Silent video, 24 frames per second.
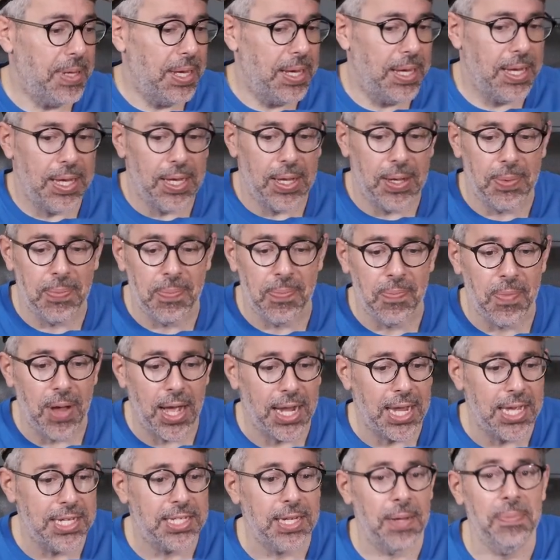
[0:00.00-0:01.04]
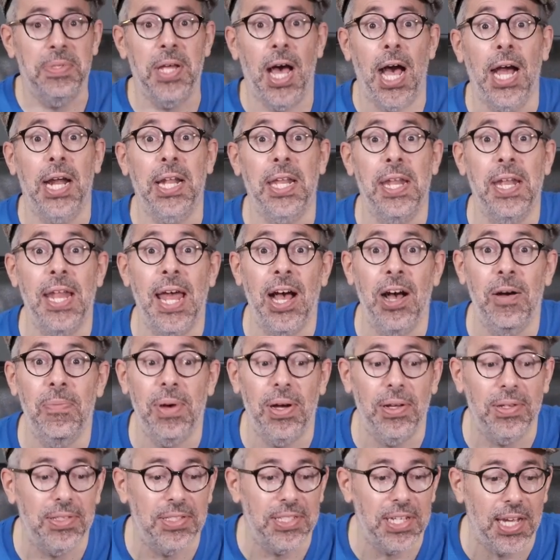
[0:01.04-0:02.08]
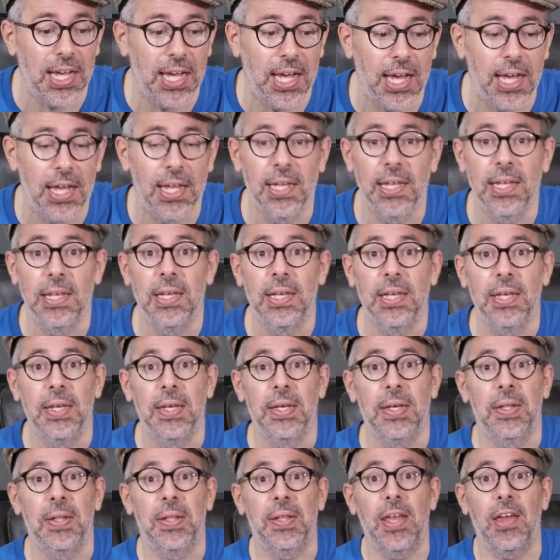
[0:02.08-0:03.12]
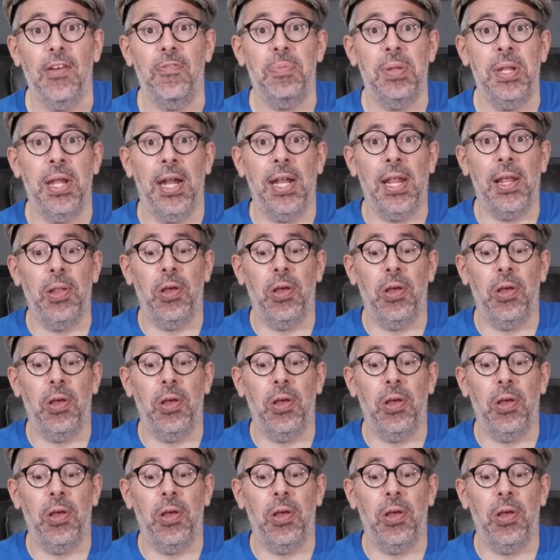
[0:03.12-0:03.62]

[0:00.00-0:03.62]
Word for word: I guess I'm talking to you now about the FP9A